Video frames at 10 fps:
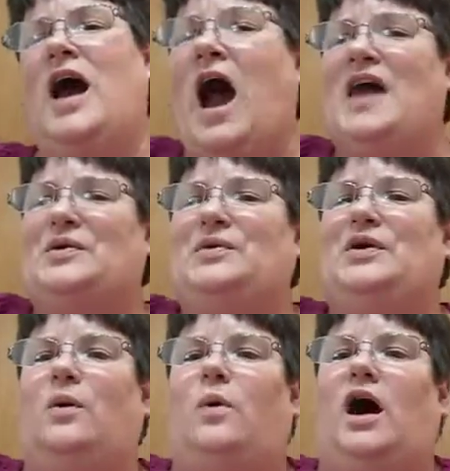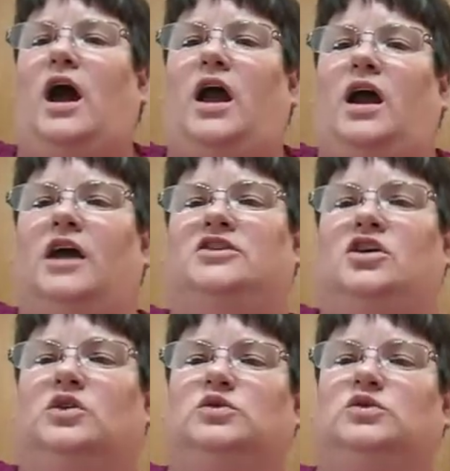I don't know why I
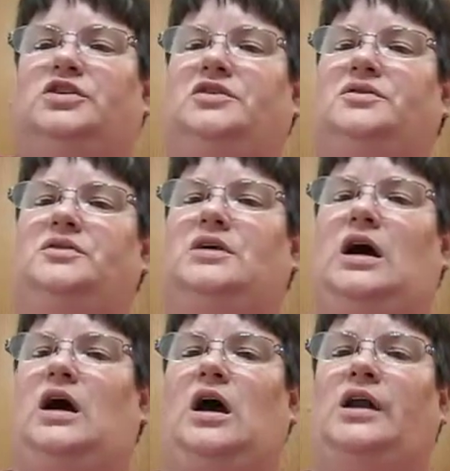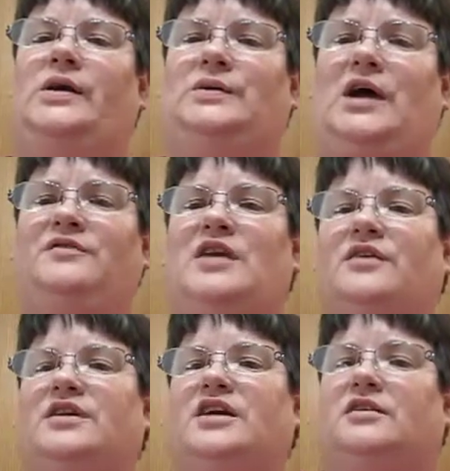don't, I don't, I've
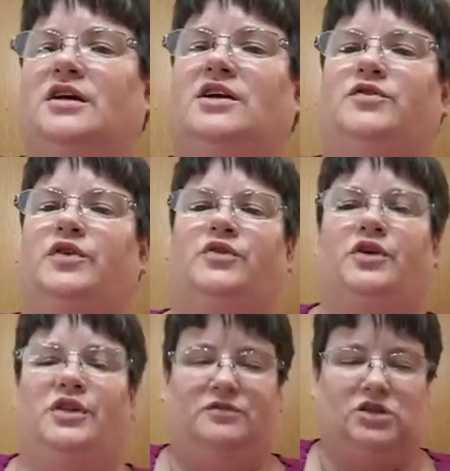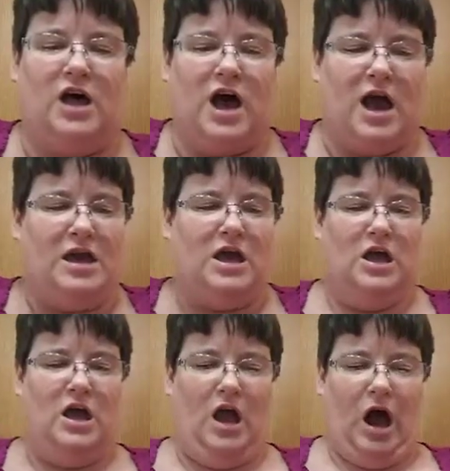never decorated for 4th of July.
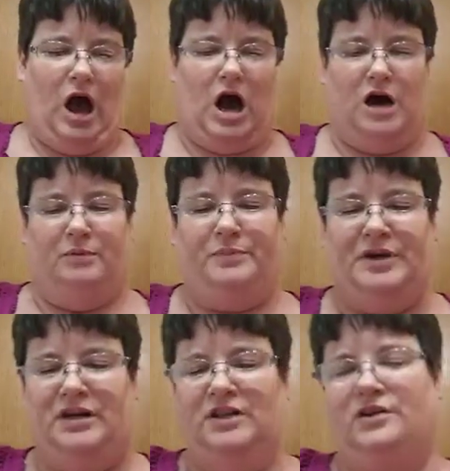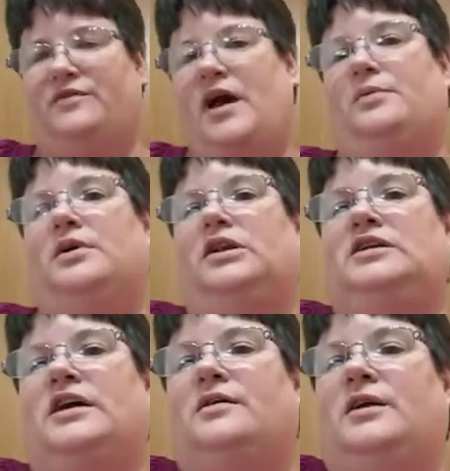Um, but neither have I really
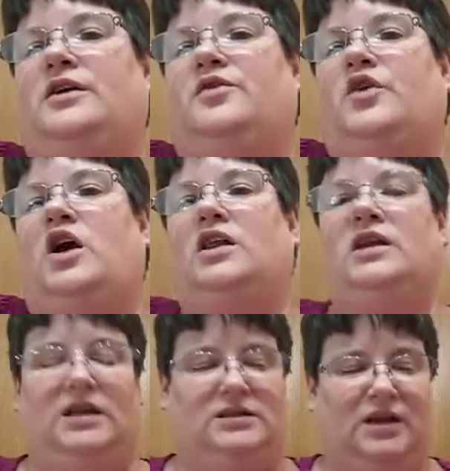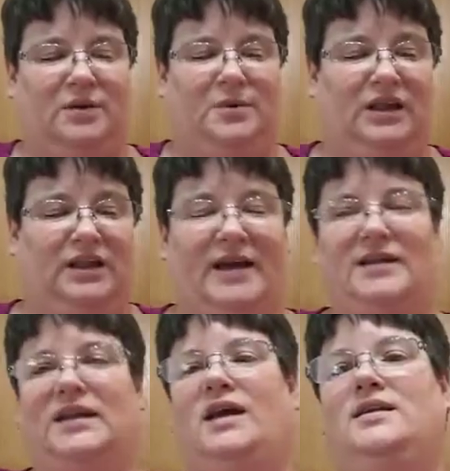decorated for holidays. And I really
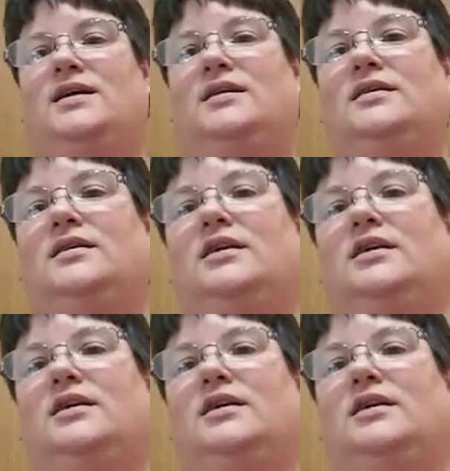like the idea.